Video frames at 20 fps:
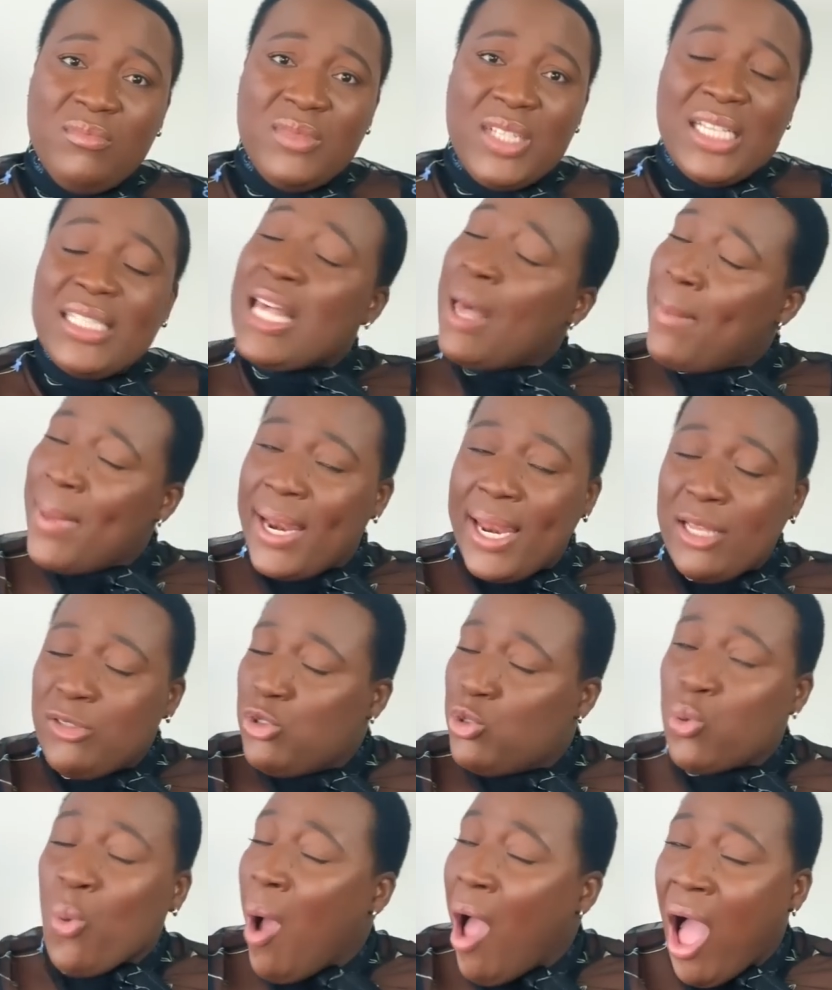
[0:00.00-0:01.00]
Ça va le
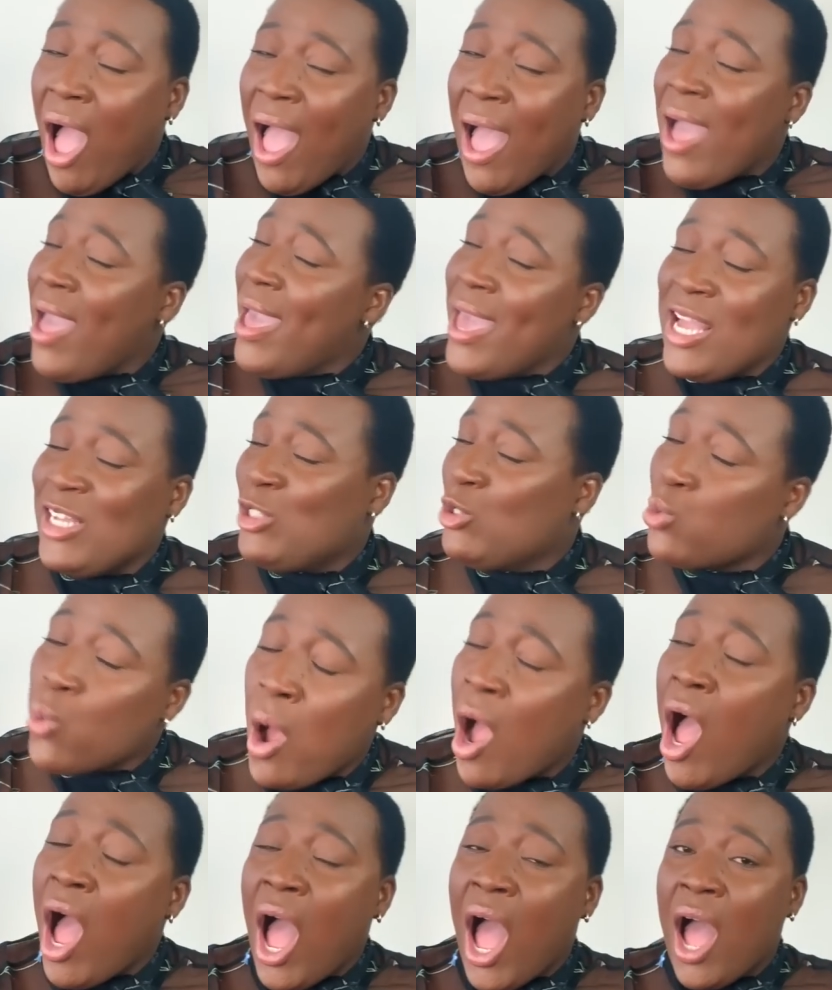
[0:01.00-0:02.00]
toi, et
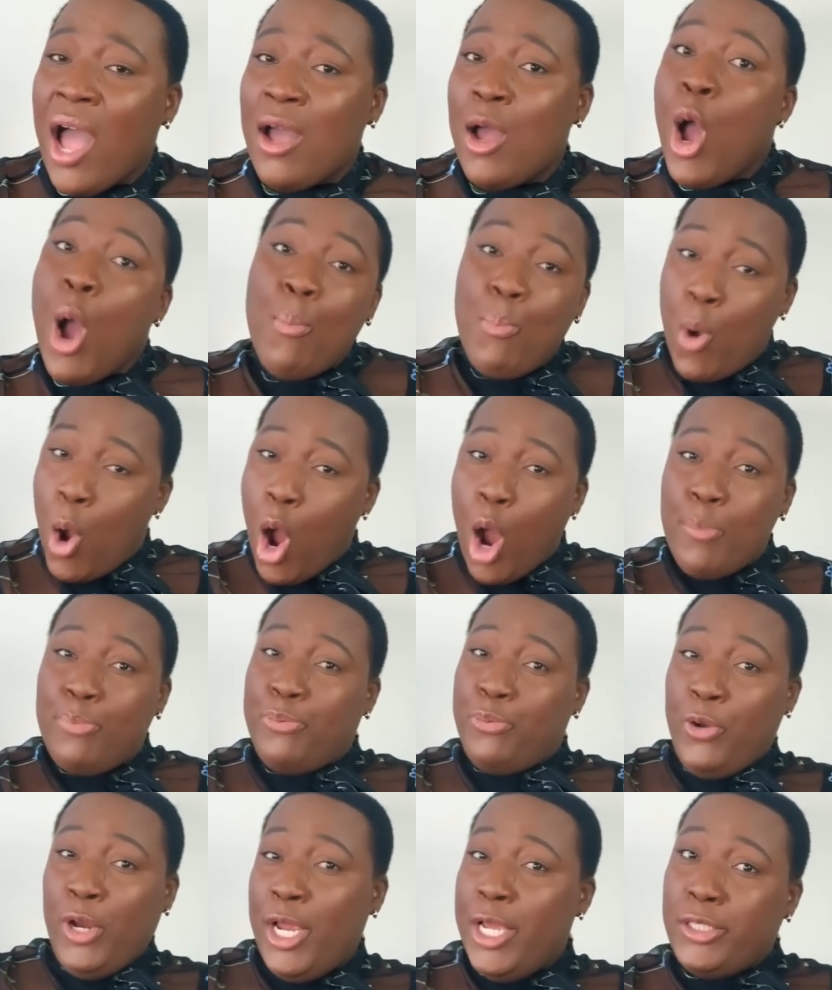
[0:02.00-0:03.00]
toi, Bob
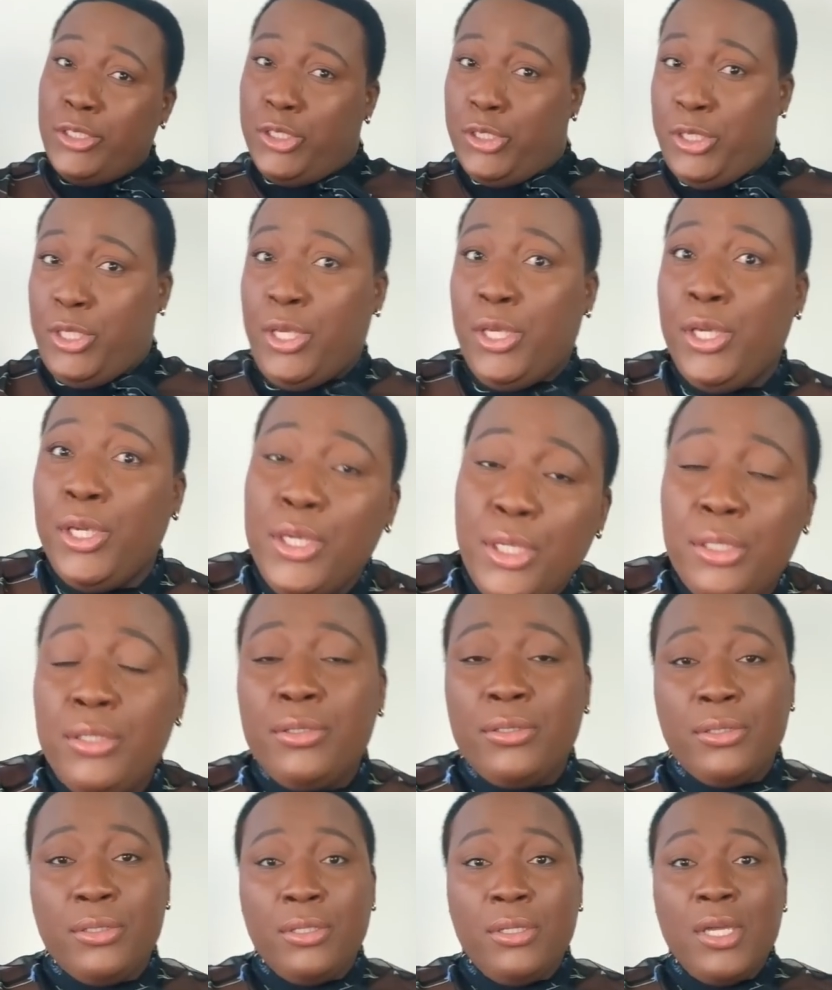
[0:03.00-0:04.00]
Risky.
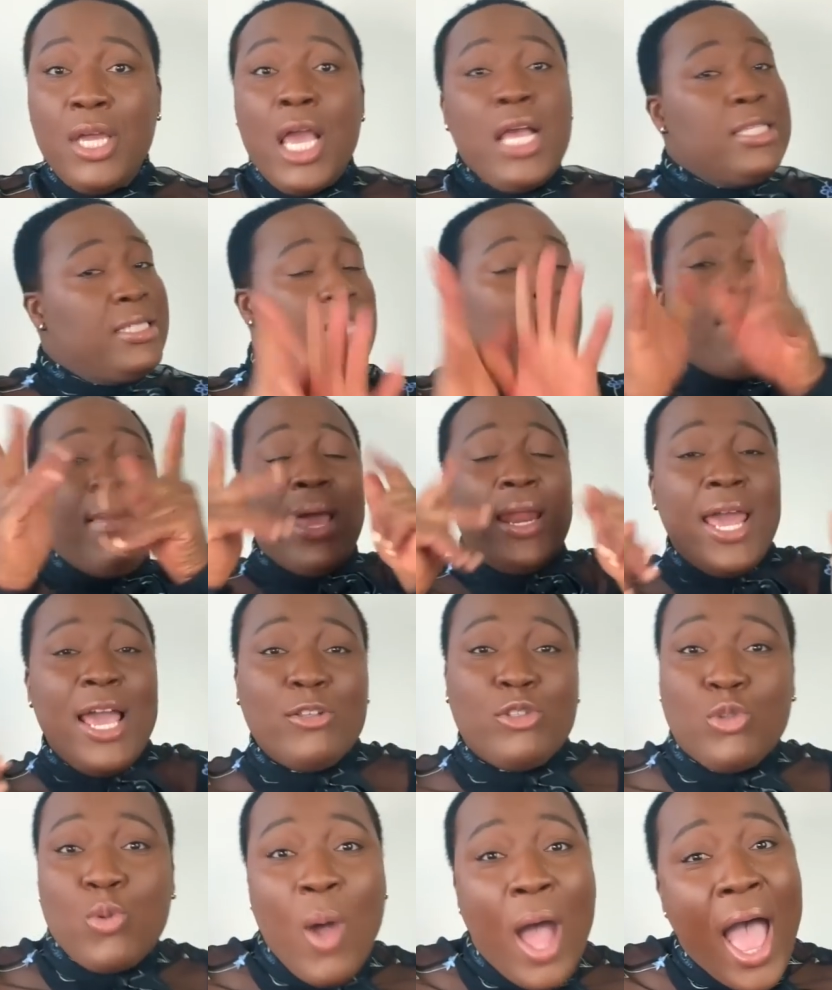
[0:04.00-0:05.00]
As
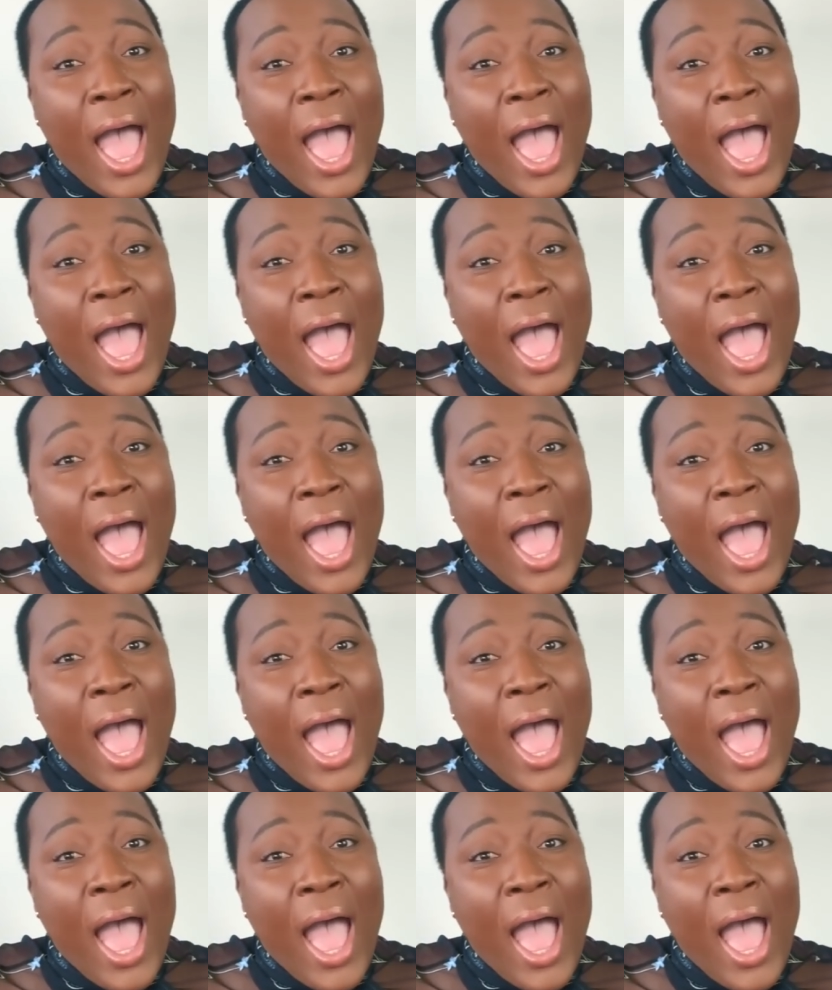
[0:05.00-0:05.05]
she